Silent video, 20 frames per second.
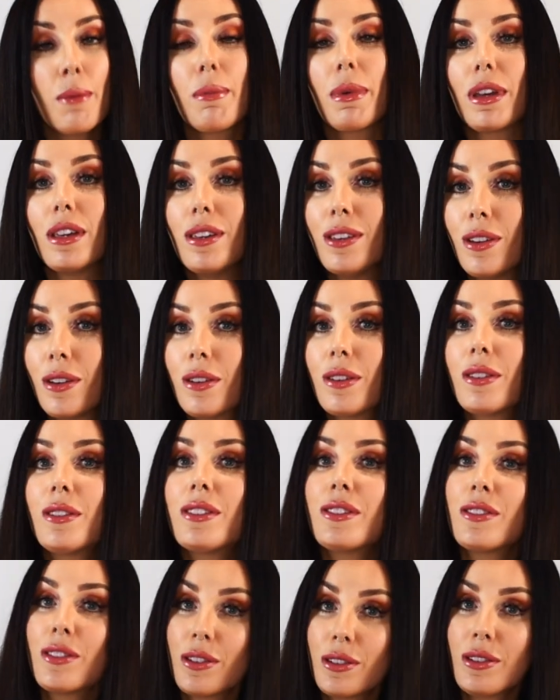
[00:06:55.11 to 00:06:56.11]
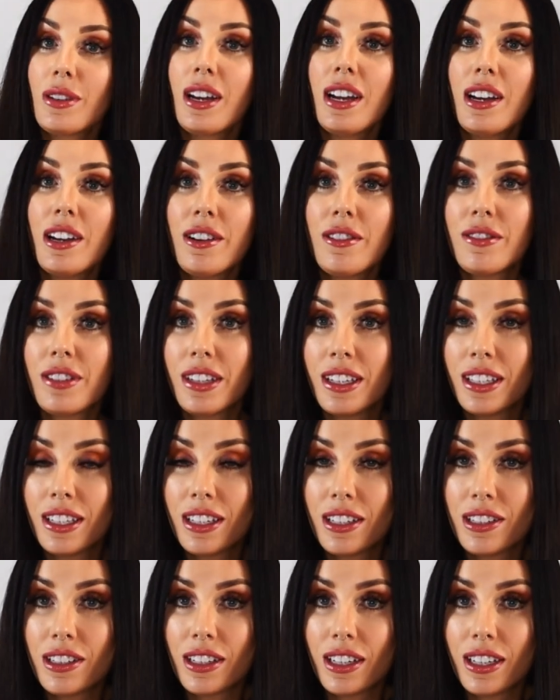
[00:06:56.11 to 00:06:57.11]
You do have
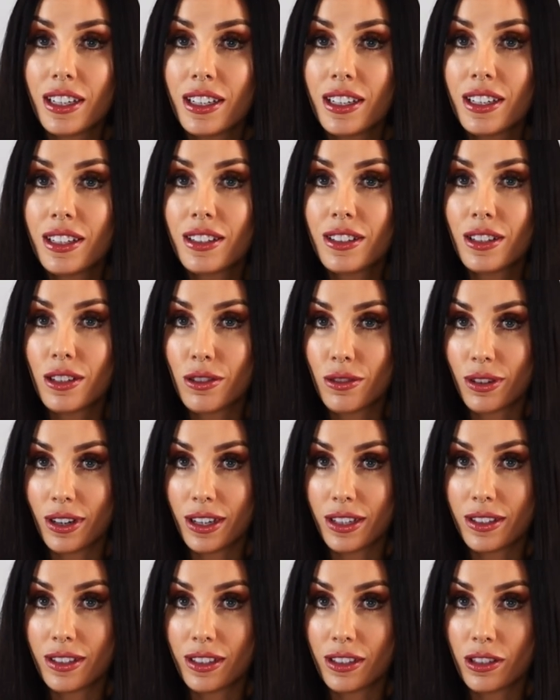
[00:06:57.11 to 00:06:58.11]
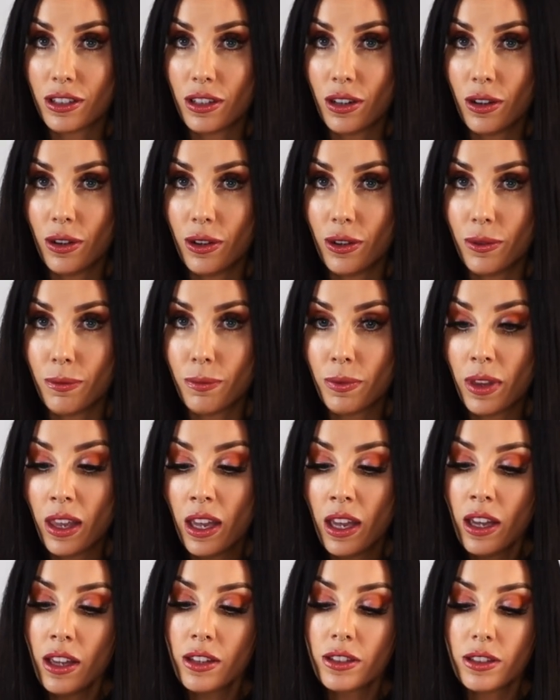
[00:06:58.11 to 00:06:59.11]
energy to transition on.
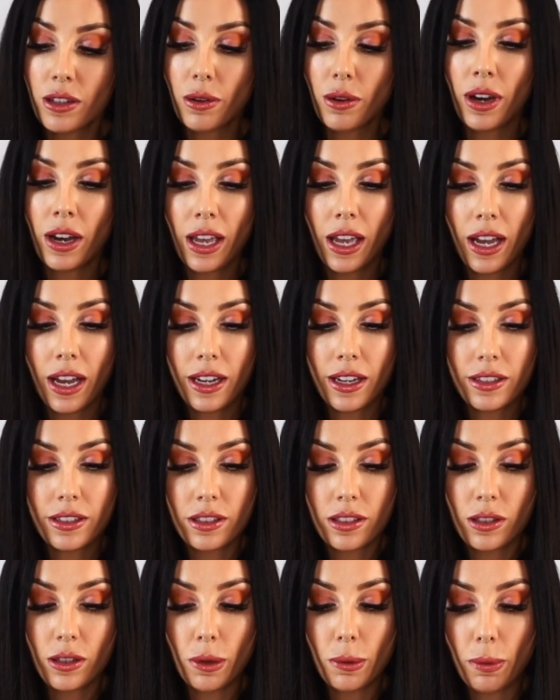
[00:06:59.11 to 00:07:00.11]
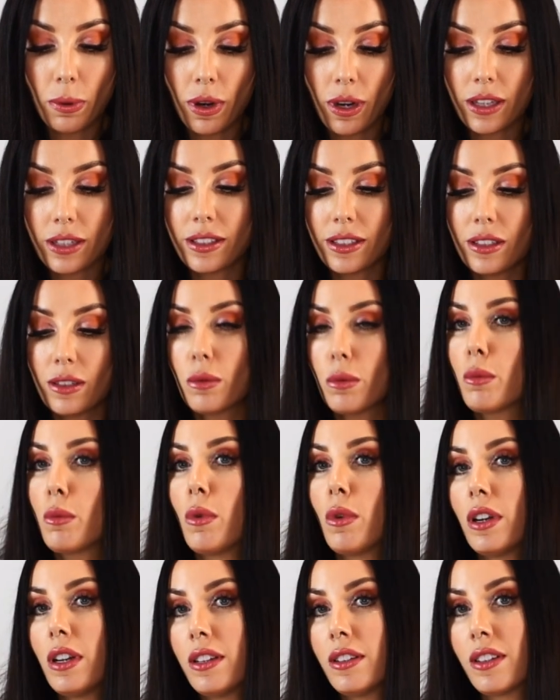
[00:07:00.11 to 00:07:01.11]
So I ask you, Pisces,
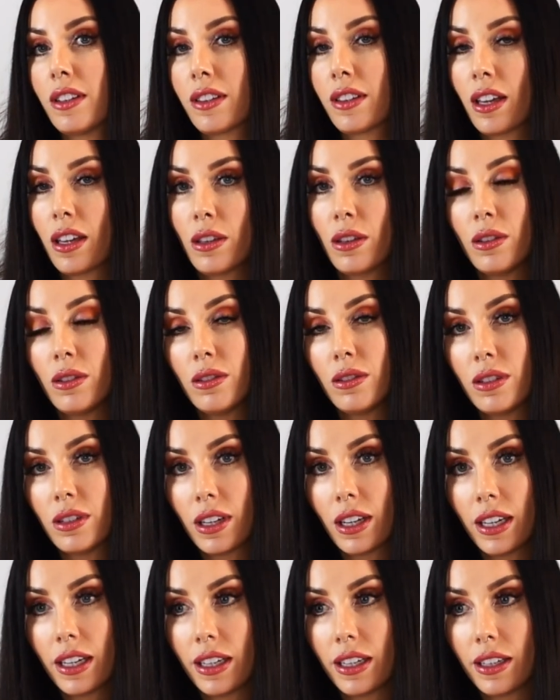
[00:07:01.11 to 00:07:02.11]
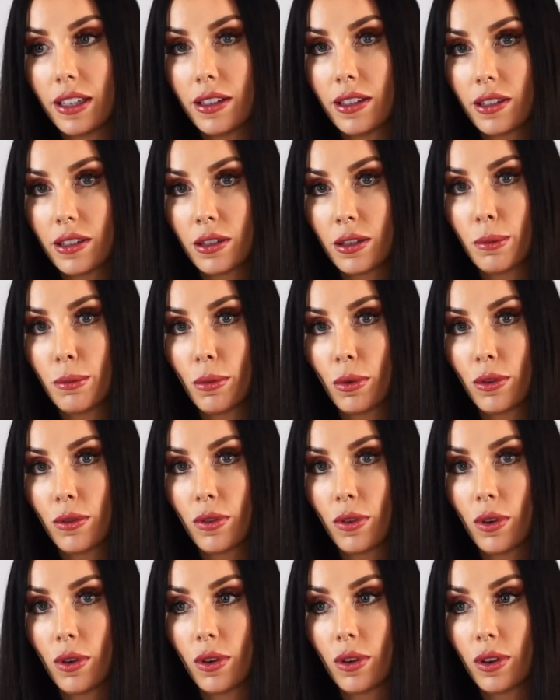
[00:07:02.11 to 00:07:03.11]
what is it that you need to move
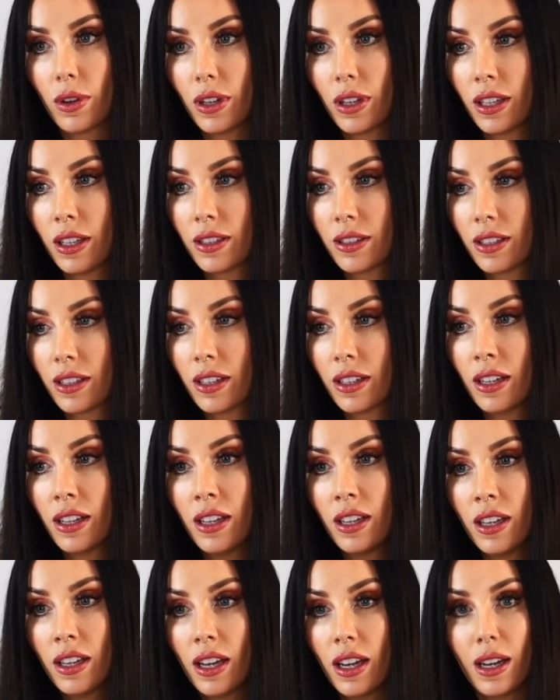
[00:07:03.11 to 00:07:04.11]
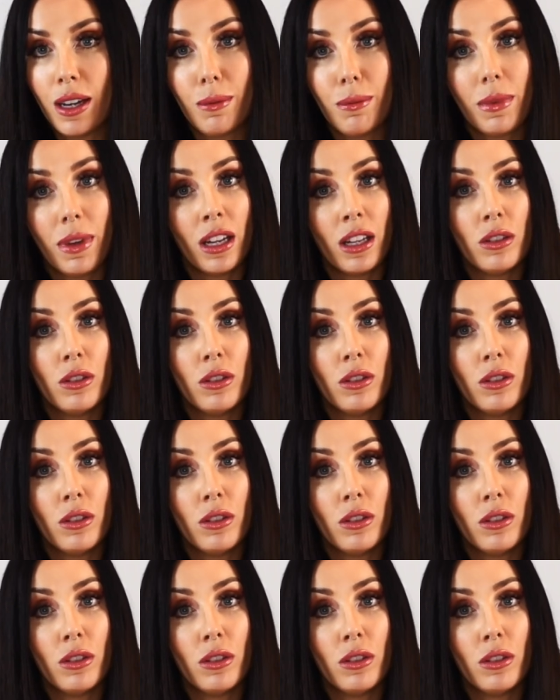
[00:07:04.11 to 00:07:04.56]
on? Is it a